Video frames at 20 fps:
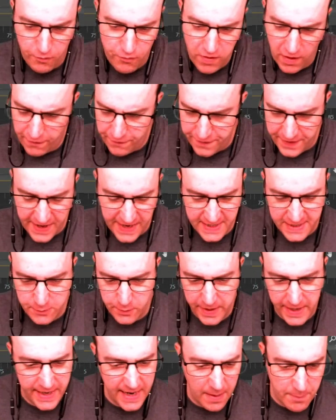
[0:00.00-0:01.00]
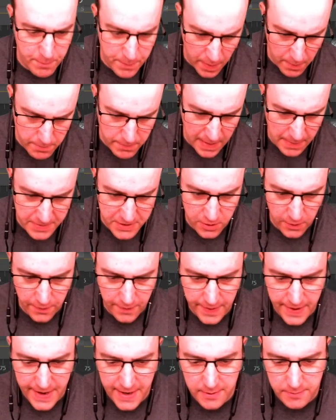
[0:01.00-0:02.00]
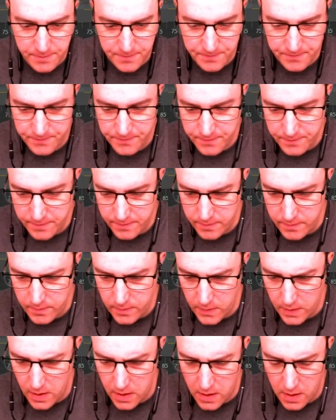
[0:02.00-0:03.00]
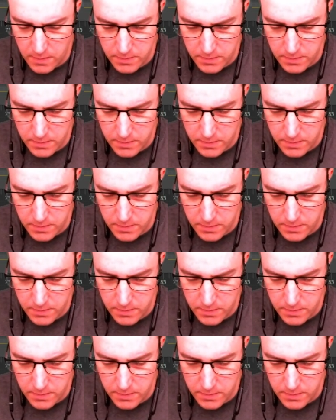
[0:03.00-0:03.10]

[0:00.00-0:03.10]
Roughness, we could add bump maps on there. They're on the pumpkin.